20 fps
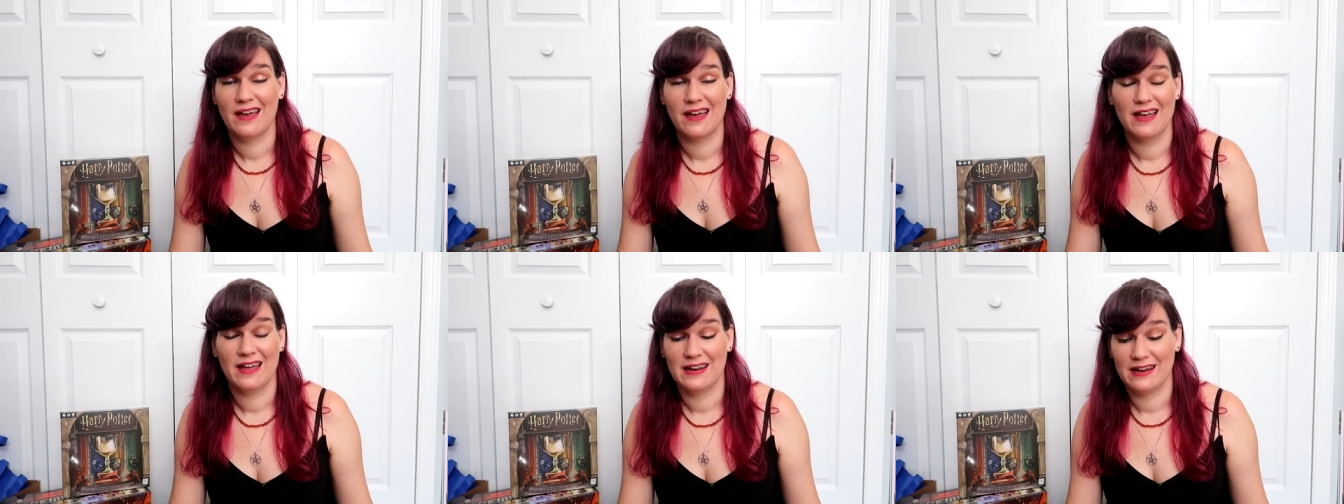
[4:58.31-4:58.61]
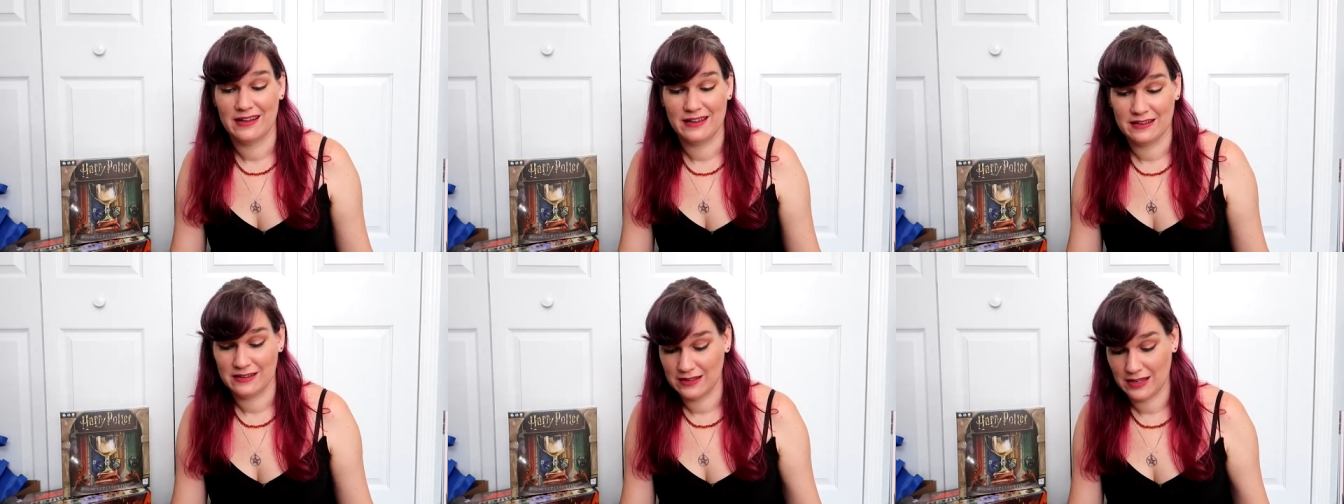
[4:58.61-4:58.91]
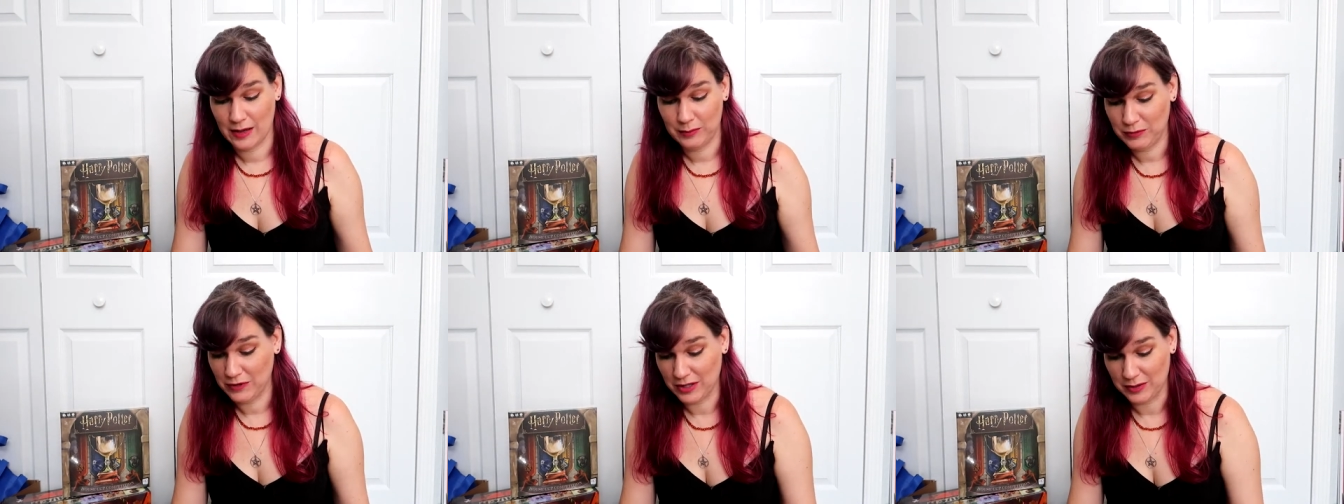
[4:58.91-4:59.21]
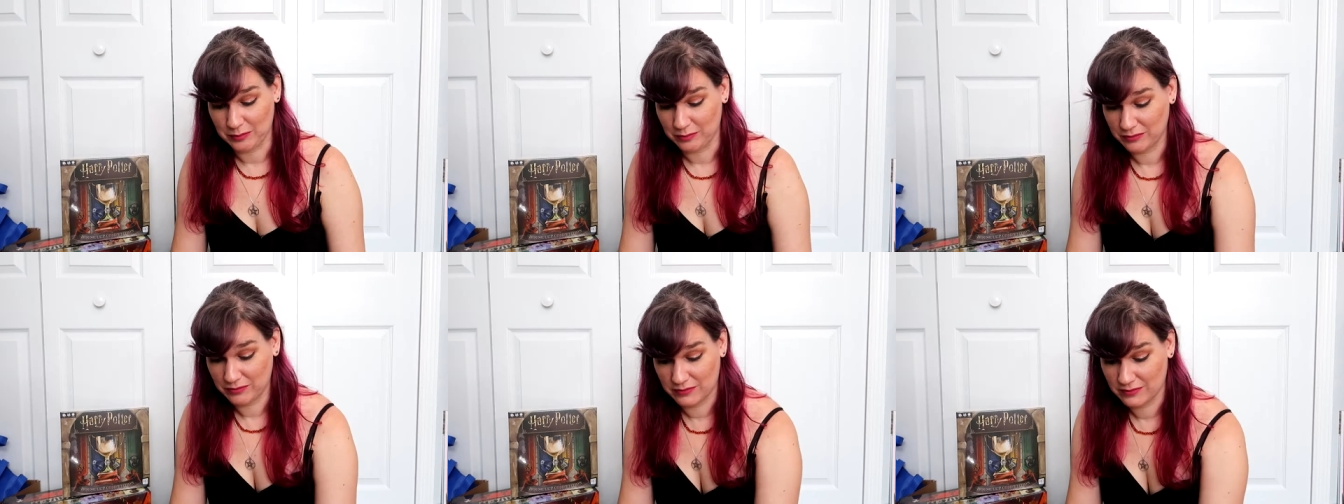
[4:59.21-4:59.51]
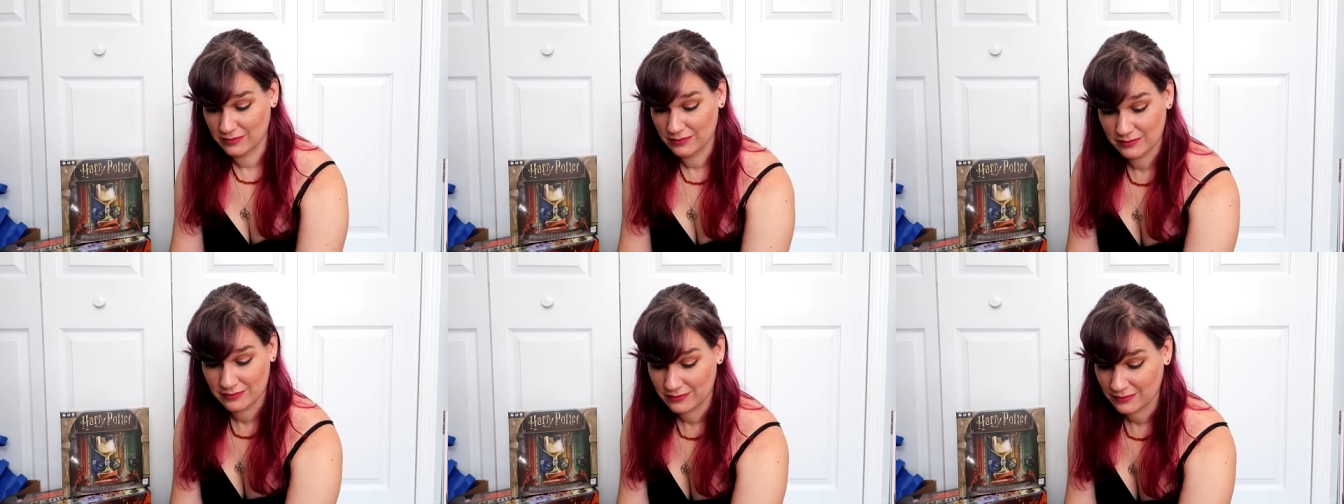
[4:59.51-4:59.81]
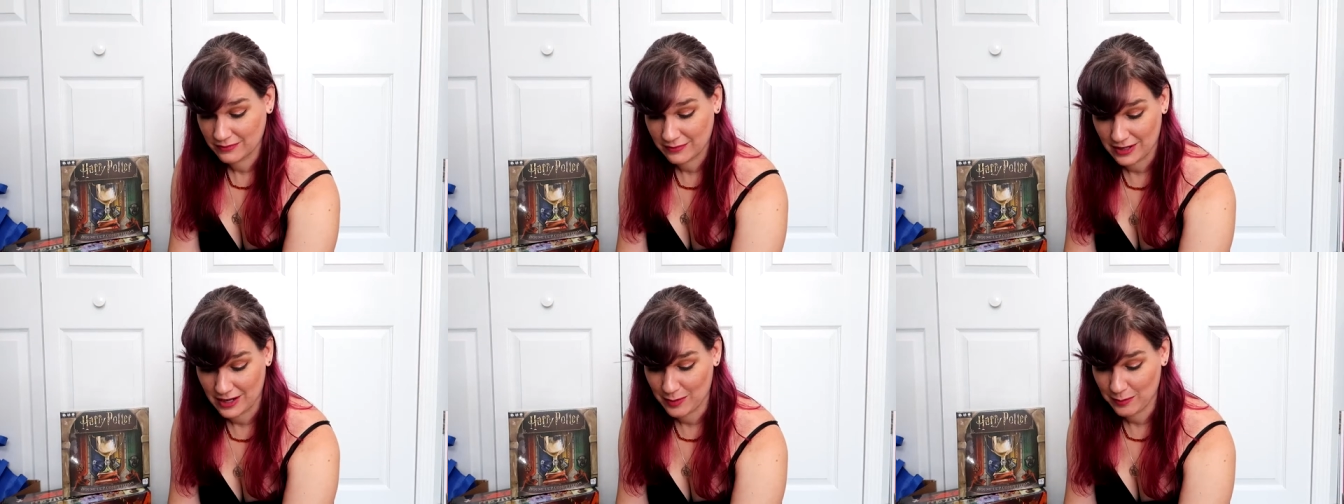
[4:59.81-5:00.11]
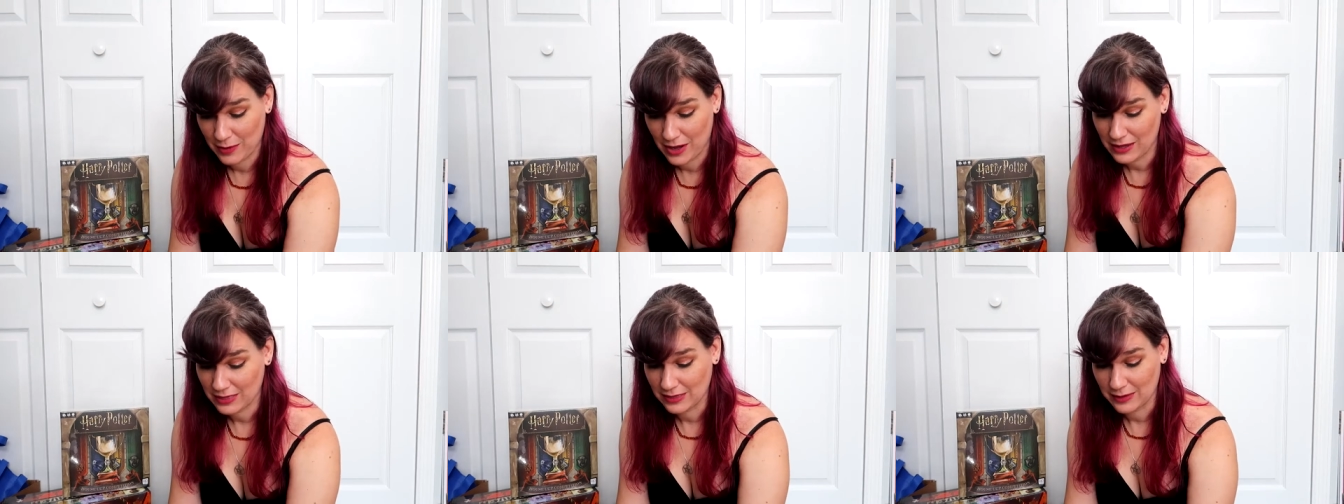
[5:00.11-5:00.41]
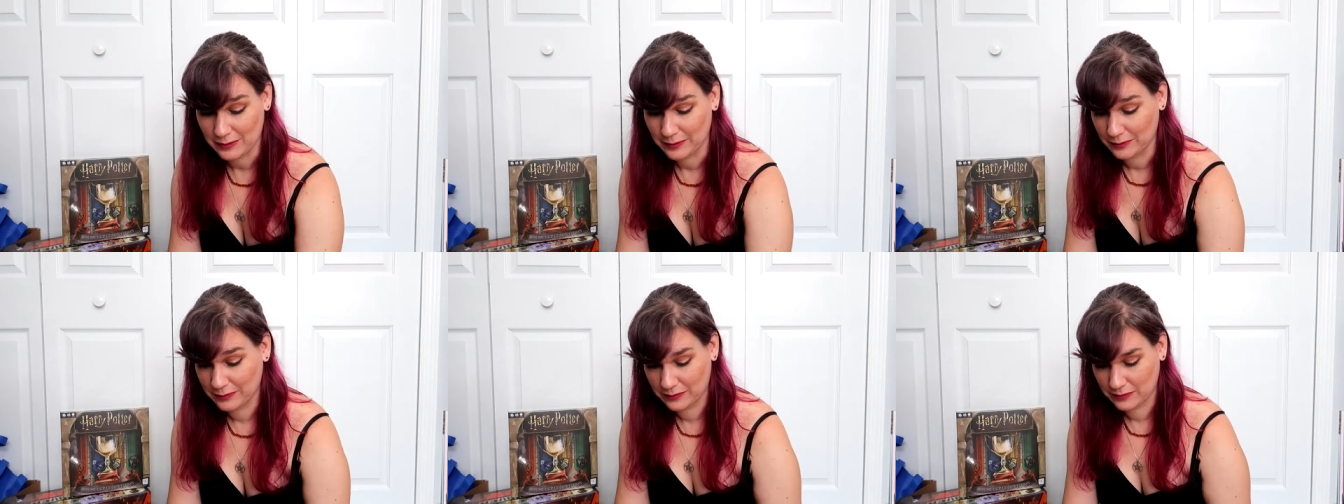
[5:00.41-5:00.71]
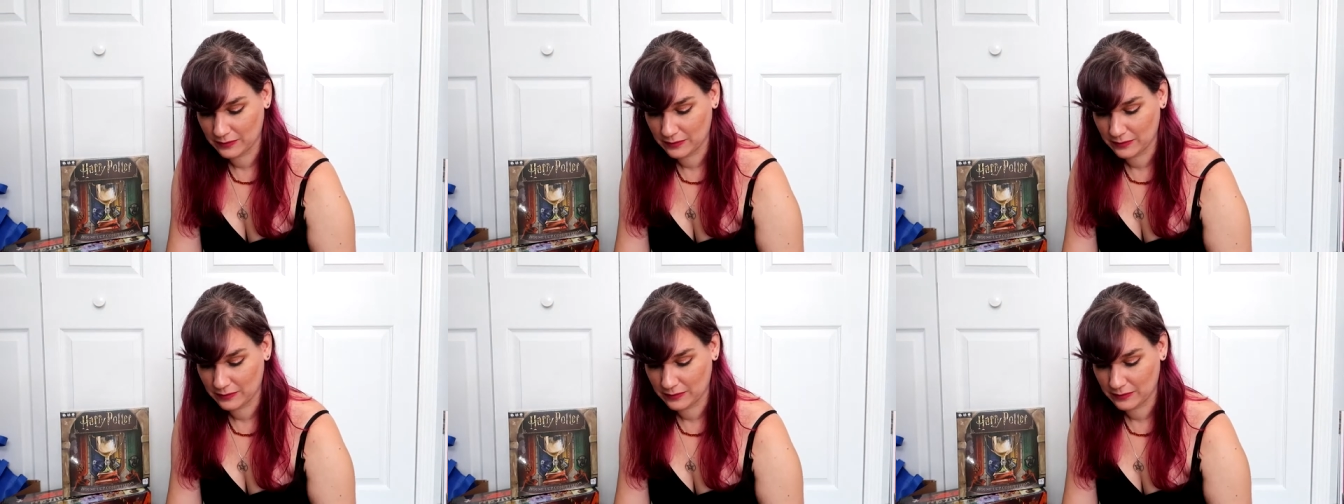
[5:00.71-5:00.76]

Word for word: and I kept them and I bought them.